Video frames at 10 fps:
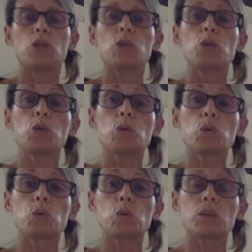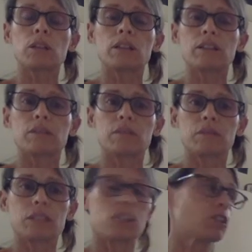mule,
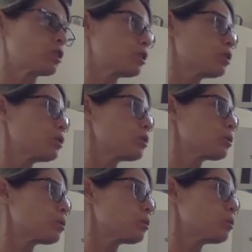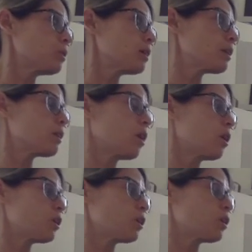says U,
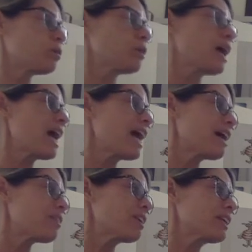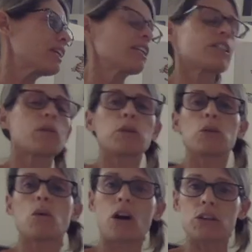long U, and the
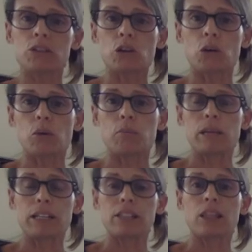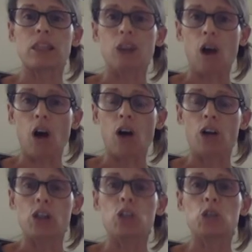EW also makes the long
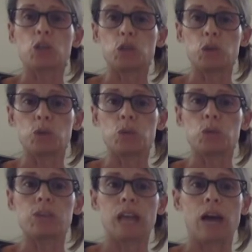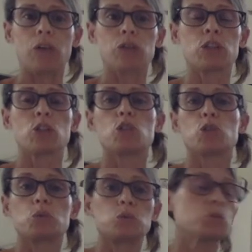U sound,
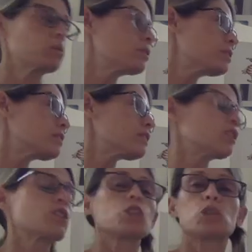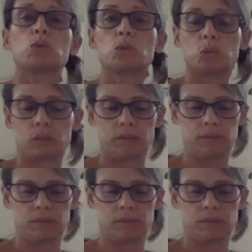oo, says oo.